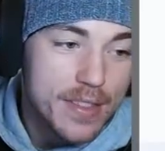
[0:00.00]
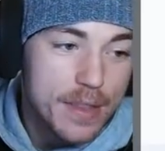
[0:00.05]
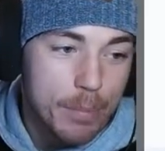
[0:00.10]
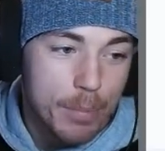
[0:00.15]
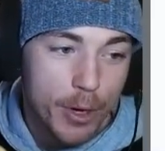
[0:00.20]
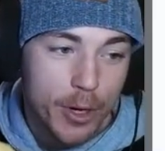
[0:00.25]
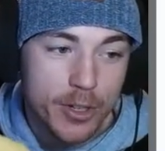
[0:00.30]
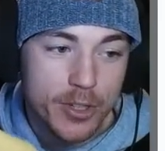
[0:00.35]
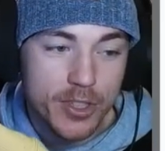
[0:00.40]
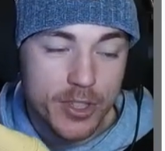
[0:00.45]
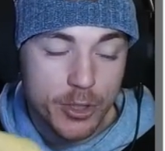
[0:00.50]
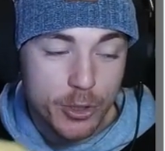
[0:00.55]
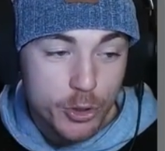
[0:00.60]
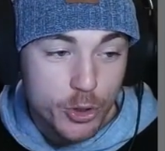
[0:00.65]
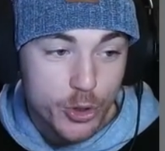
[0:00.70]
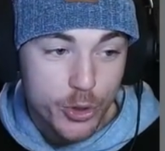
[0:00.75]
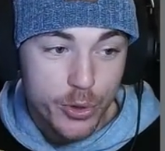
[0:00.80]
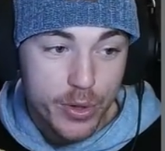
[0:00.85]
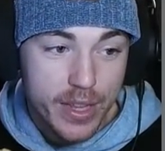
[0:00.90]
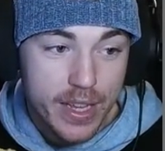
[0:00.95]
the person who
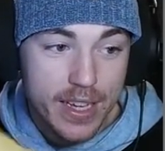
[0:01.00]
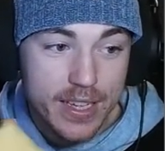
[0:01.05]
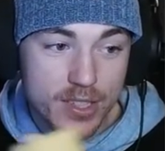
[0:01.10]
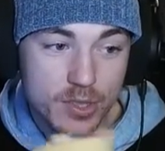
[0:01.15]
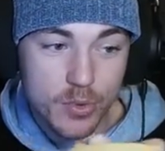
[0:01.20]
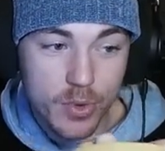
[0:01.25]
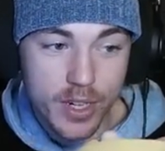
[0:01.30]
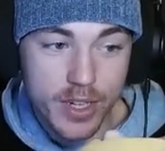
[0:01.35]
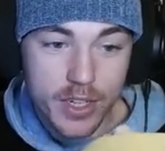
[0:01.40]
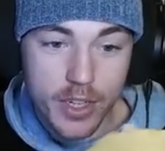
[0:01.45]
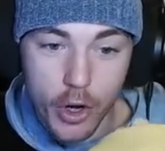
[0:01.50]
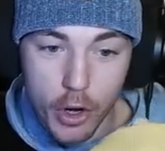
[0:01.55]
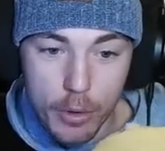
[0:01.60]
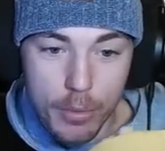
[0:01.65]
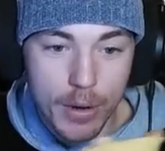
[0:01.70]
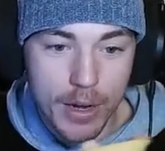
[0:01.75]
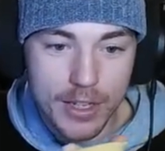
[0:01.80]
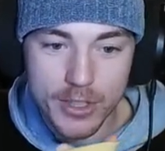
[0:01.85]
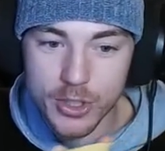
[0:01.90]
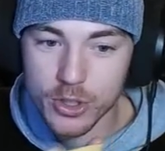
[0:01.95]
drew this one,
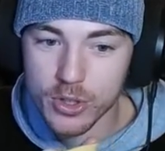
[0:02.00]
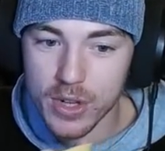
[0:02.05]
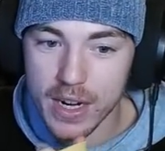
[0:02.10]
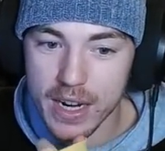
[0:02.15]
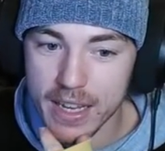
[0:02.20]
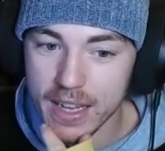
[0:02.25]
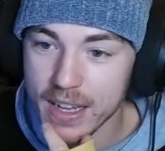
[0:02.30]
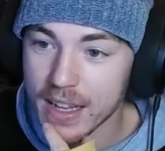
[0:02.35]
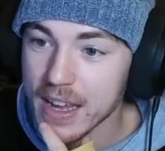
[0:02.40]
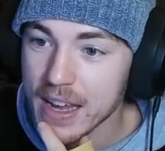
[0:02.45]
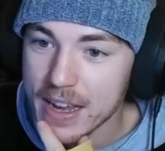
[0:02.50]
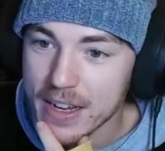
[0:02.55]
Cobalt Strike,